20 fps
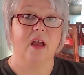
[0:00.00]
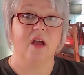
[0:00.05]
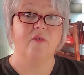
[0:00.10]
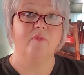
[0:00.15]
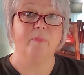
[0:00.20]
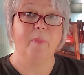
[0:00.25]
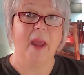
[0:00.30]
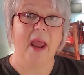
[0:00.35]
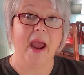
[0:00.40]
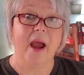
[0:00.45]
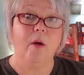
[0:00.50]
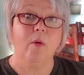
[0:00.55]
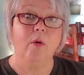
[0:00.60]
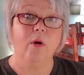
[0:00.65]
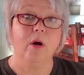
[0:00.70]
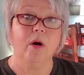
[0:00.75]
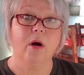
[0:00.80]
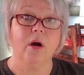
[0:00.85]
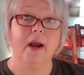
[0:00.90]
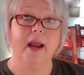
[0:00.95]
of
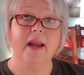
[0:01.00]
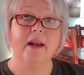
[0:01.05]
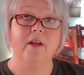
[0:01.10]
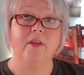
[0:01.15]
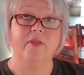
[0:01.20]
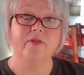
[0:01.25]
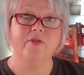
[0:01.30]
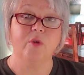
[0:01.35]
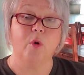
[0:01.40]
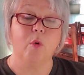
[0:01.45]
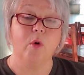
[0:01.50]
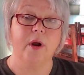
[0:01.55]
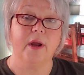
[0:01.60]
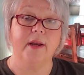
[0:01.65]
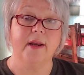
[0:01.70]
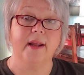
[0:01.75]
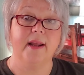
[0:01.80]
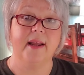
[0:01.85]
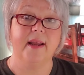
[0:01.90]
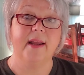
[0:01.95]
power and
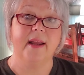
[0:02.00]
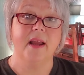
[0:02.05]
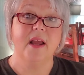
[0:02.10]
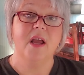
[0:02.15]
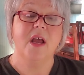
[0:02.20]
authority,